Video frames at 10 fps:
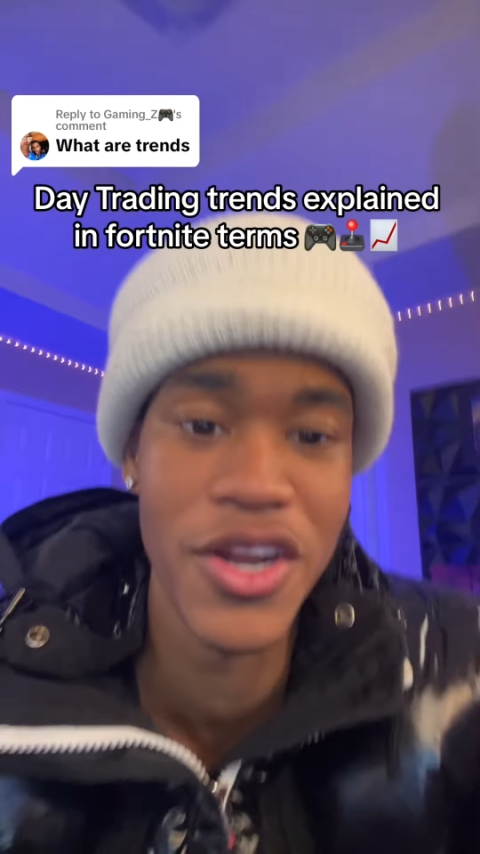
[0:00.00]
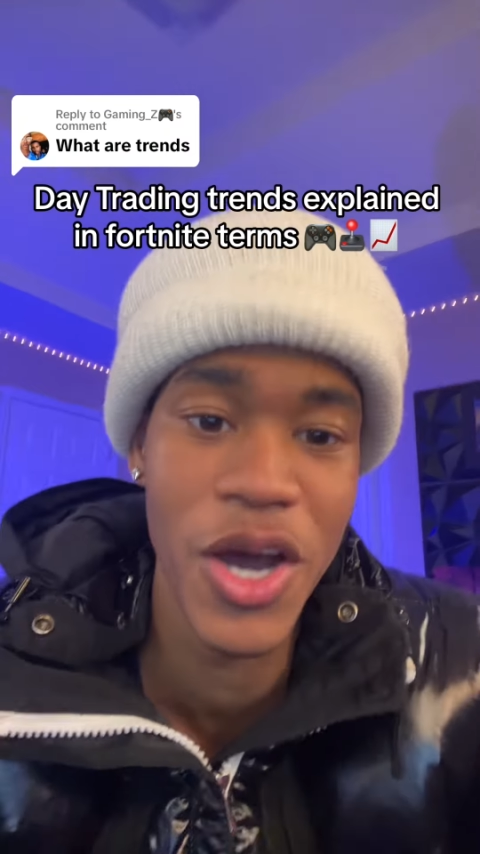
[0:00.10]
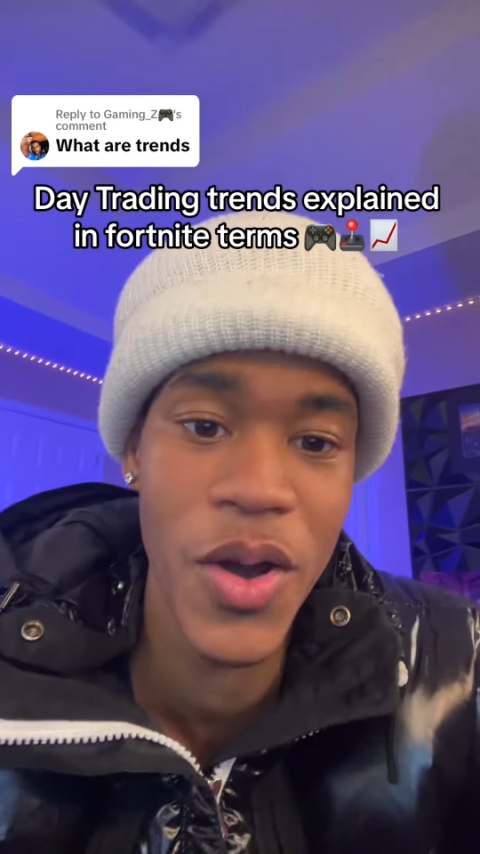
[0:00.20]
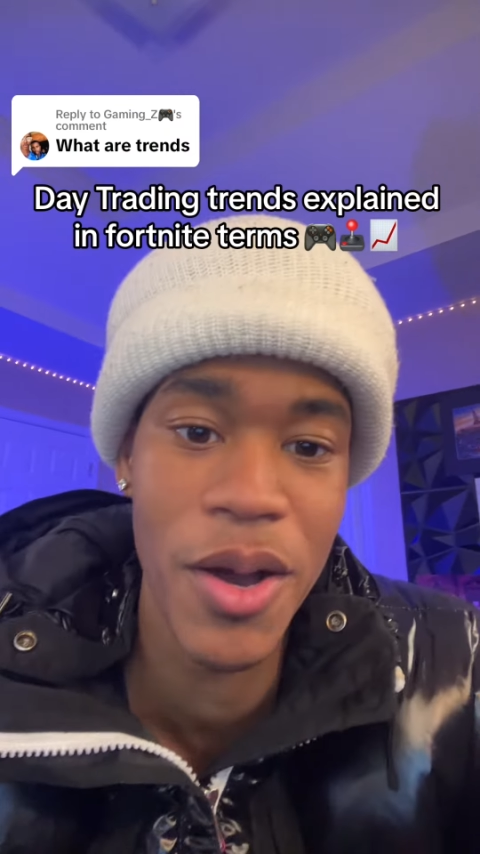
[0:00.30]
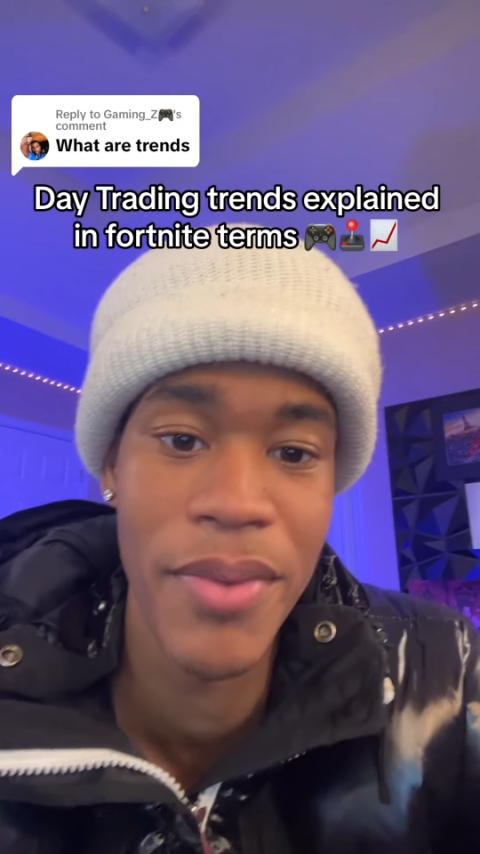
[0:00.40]

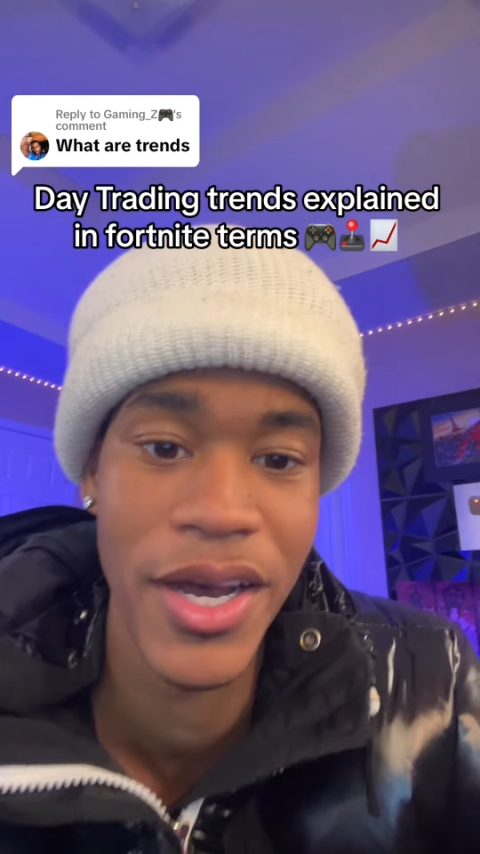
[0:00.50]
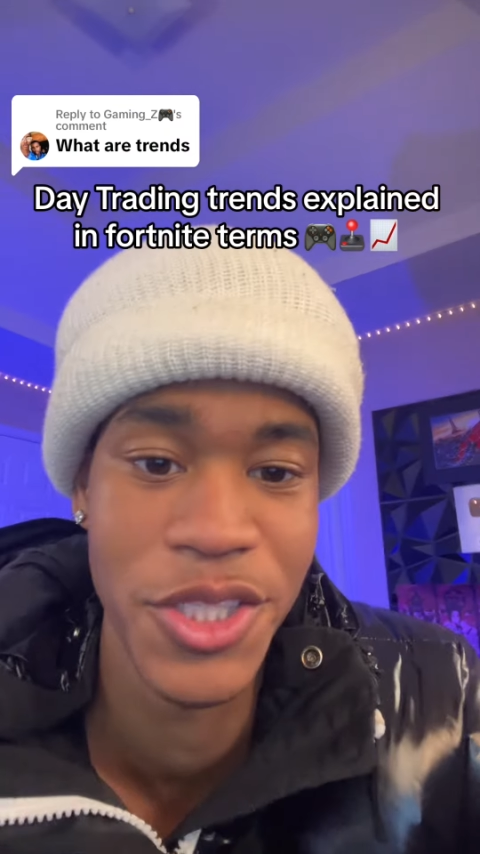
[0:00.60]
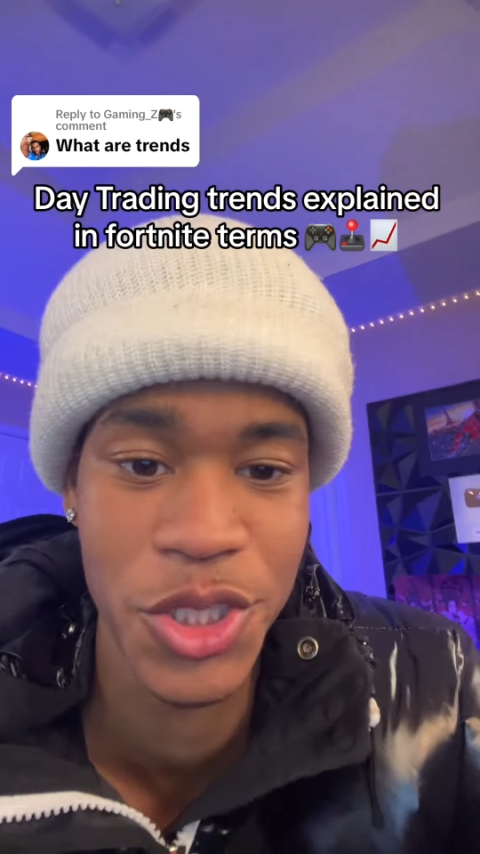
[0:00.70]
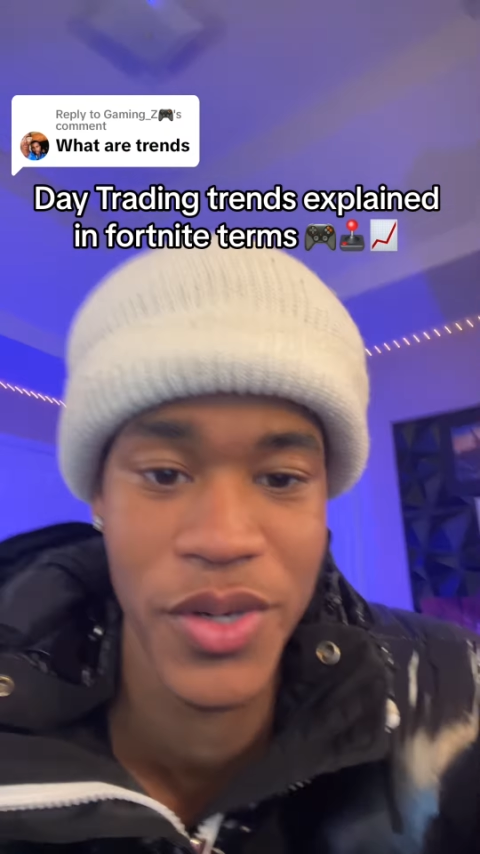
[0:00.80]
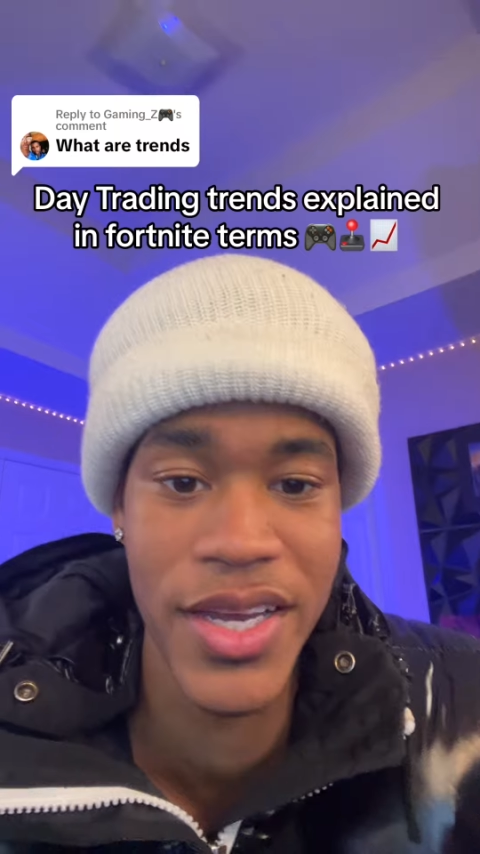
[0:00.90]
know
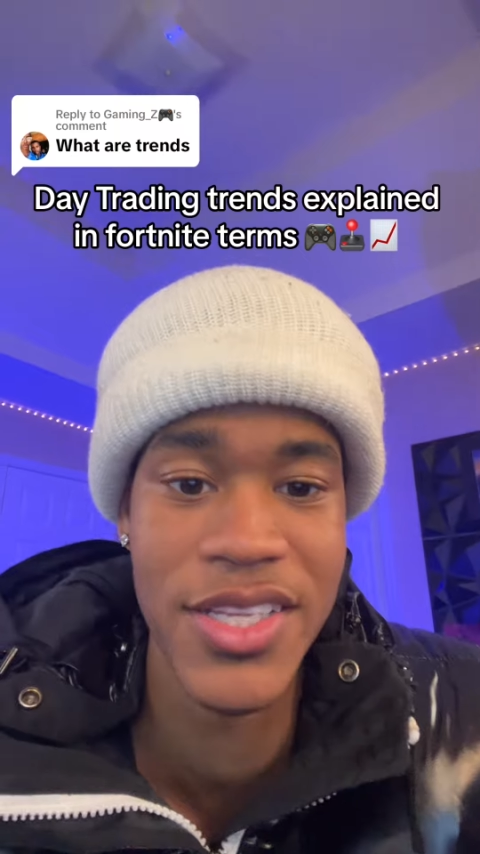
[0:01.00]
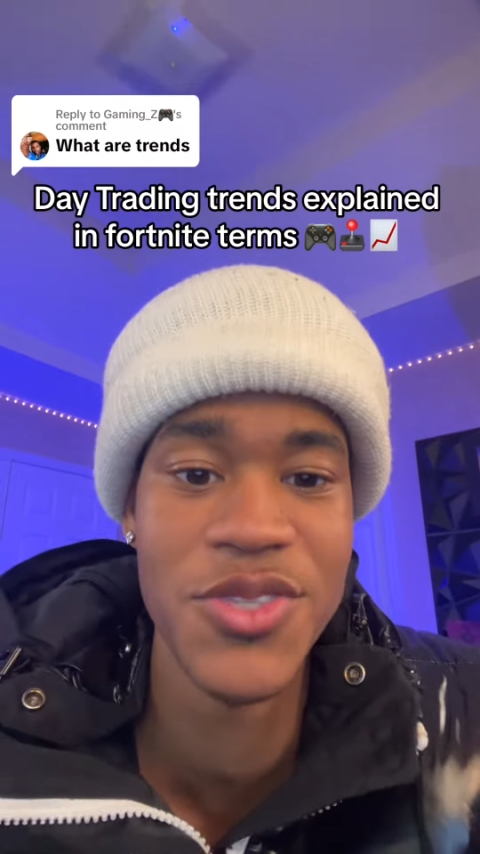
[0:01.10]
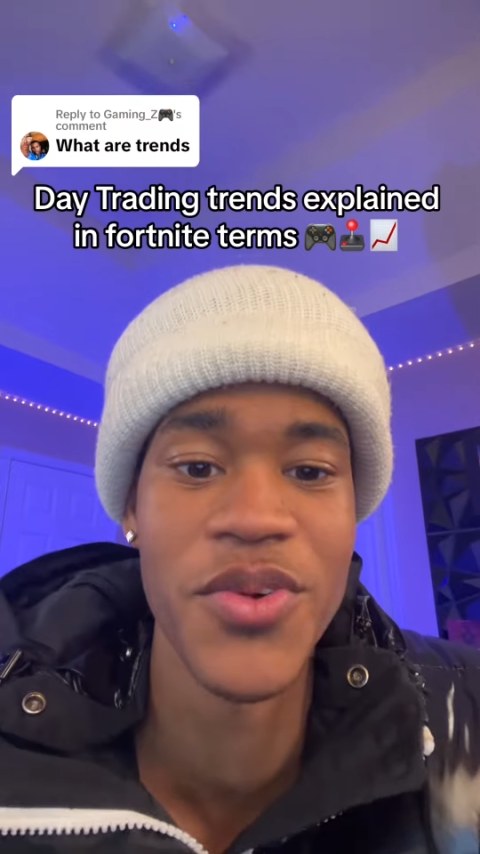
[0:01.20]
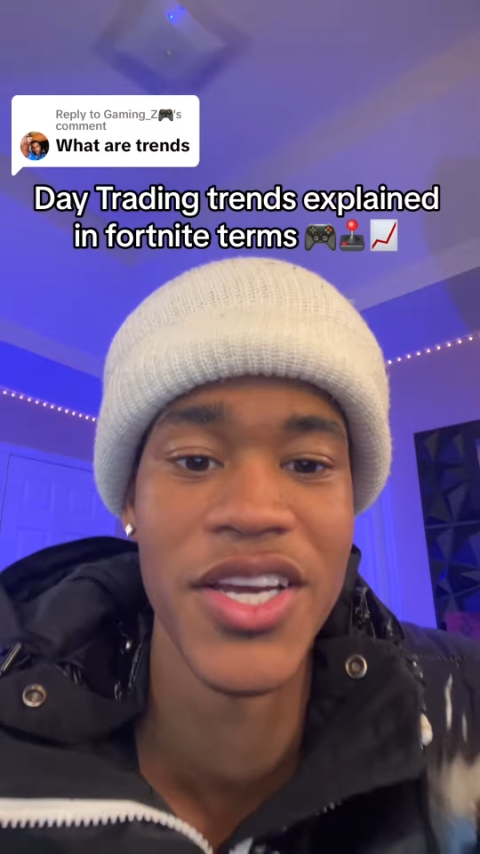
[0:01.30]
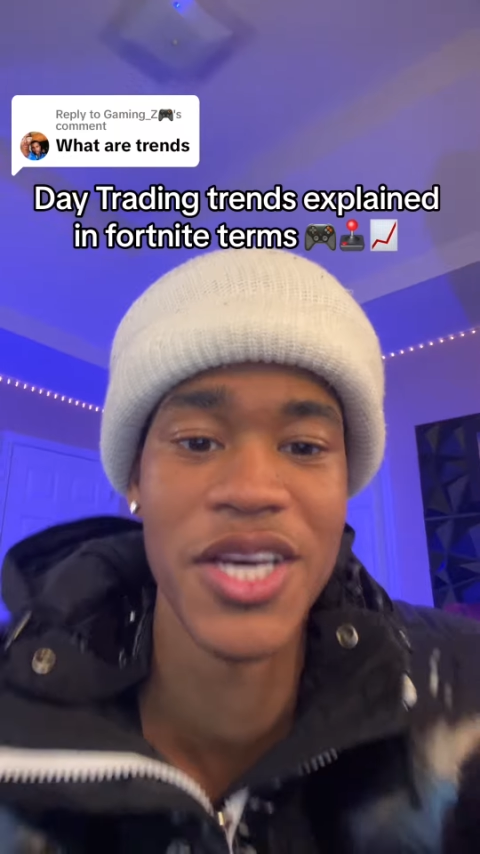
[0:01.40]
about
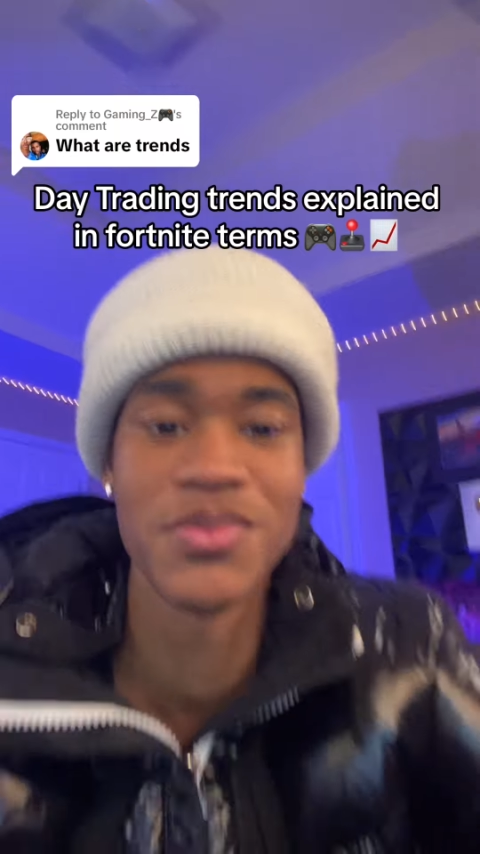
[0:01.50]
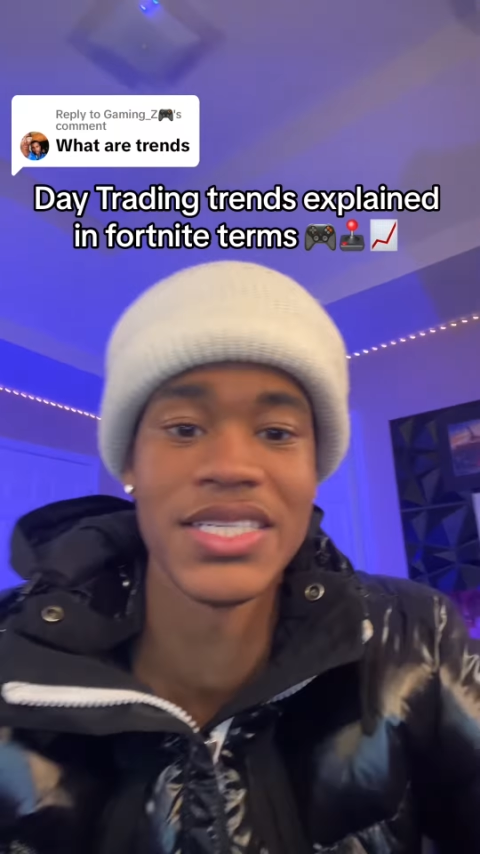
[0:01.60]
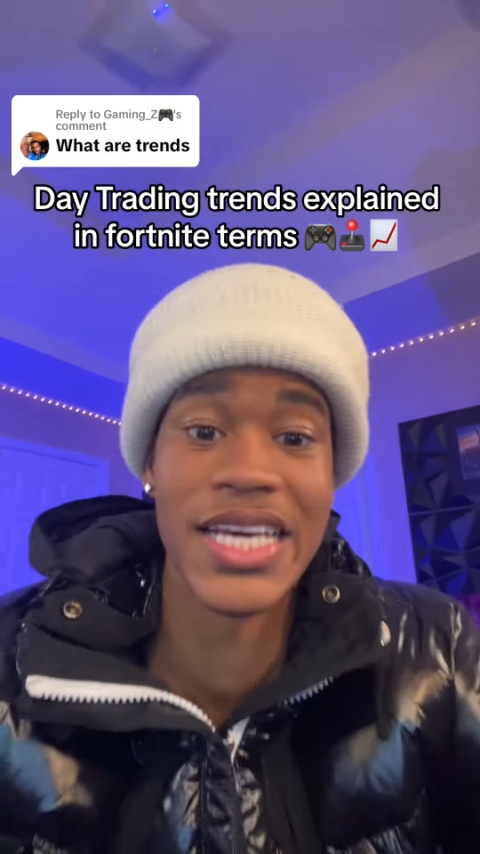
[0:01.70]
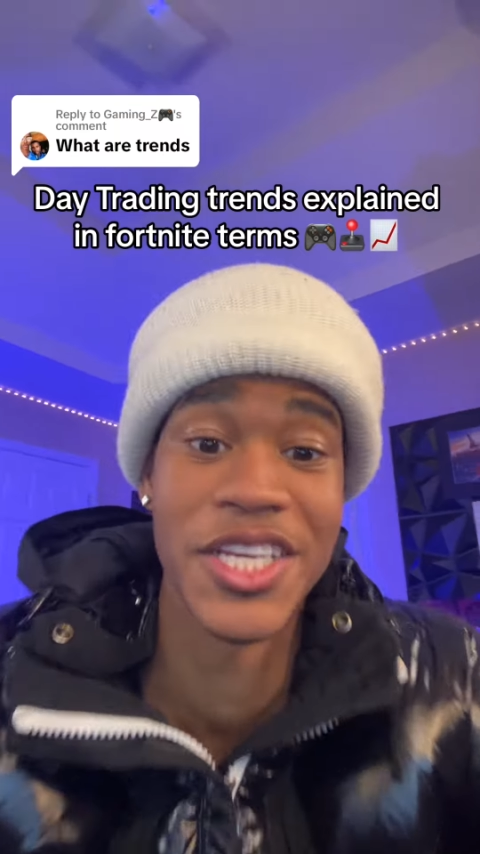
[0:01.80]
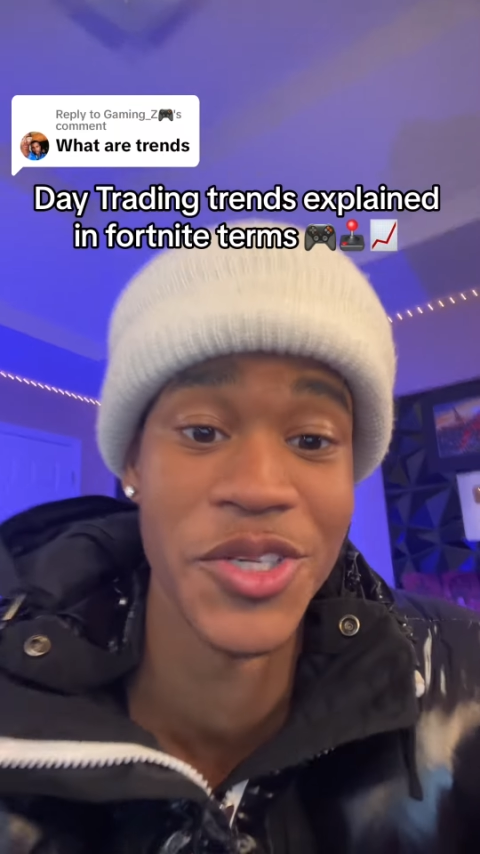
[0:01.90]
trends when it comes to day